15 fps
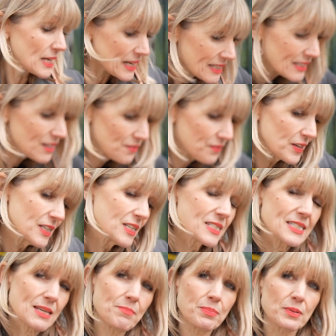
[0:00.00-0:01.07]
inconvenient
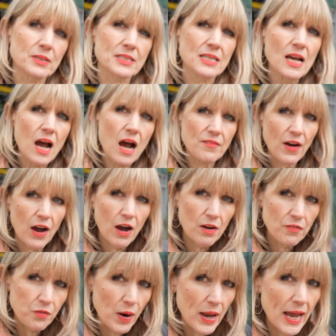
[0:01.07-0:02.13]
symbols of a halfway